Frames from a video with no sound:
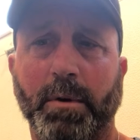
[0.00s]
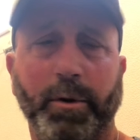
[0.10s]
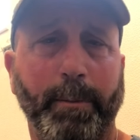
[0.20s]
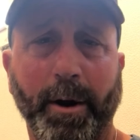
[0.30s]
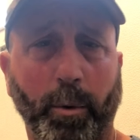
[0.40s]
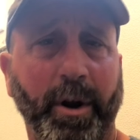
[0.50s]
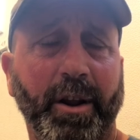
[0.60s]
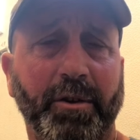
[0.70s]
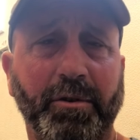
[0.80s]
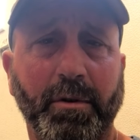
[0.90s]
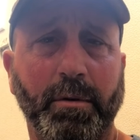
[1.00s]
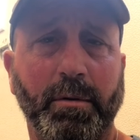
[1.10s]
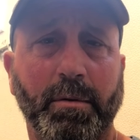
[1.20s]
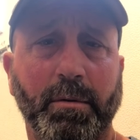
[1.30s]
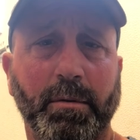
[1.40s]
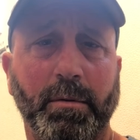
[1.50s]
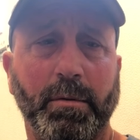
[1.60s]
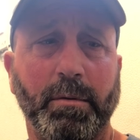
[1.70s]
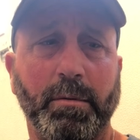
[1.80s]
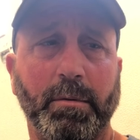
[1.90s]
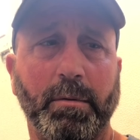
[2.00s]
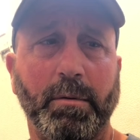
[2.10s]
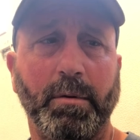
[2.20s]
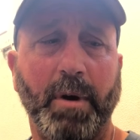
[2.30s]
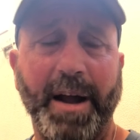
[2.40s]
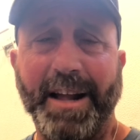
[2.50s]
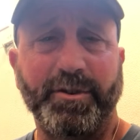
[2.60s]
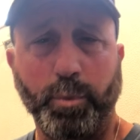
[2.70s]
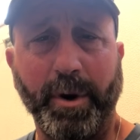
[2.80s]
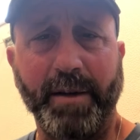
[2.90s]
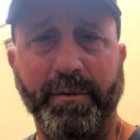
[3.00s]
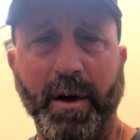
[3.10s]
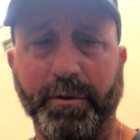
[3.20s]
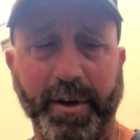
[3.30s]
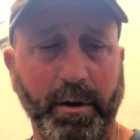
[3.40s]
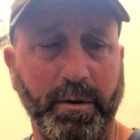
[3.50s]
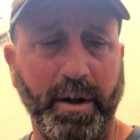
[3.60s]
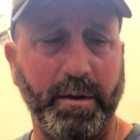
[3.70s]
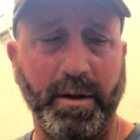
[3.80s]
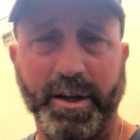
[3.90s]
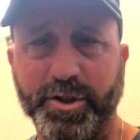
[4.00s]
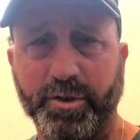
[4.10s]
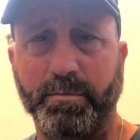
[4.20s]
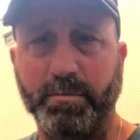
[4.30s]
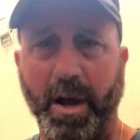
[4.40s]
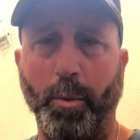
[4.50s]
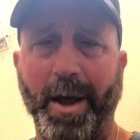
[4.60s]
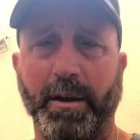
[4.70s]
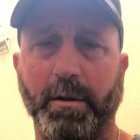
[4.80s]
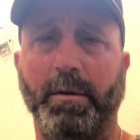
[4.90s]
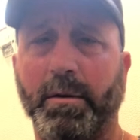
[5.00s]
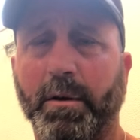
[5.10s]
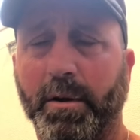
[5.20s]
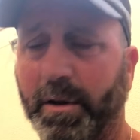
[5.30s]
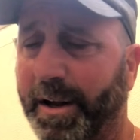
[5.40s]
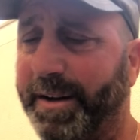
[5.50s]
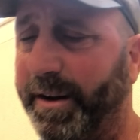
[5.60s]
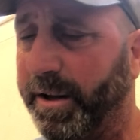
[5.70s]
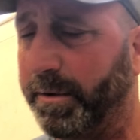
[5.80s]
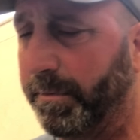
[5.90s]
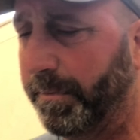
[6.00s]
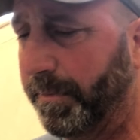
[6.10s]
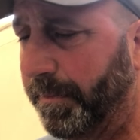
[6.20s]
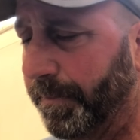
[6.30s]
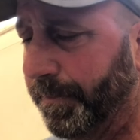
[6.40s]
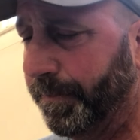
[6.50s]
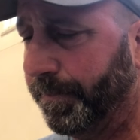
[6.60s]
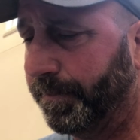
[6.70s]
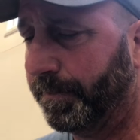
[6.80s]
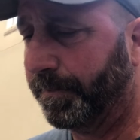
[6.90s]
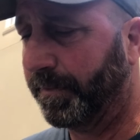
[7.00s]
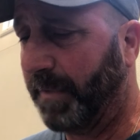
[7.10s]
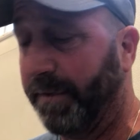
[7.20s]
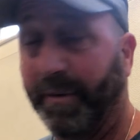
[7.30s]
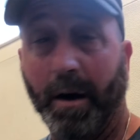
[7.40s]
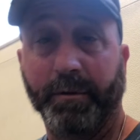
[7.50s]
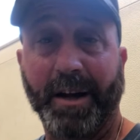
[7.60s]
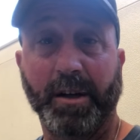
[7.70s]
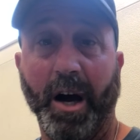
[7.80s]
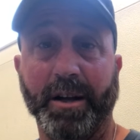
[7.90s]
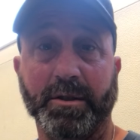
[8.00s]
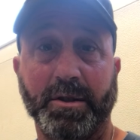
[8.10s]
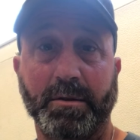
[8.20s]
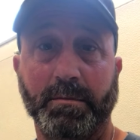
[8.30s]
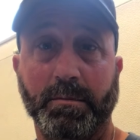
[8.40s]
no matter what it is. And that's what I felt. And I went and I did it. I followed that guidance.